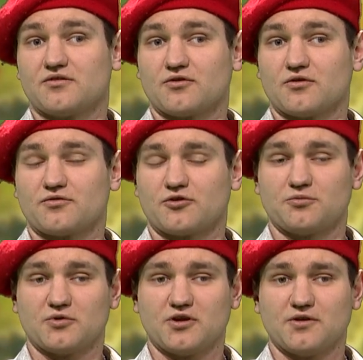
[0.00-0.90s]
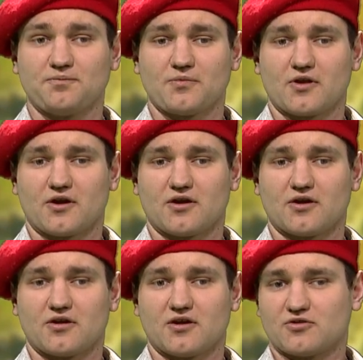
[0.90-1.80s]
For for me.
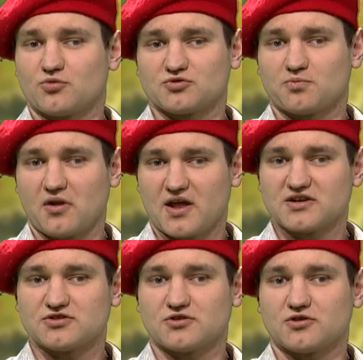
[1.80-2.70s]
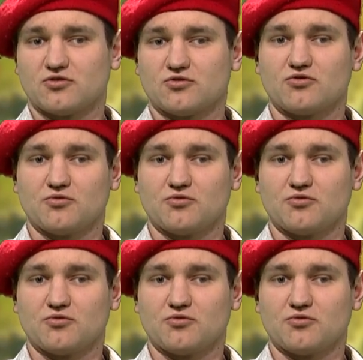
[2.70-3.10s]
Uh, it was pleasure to,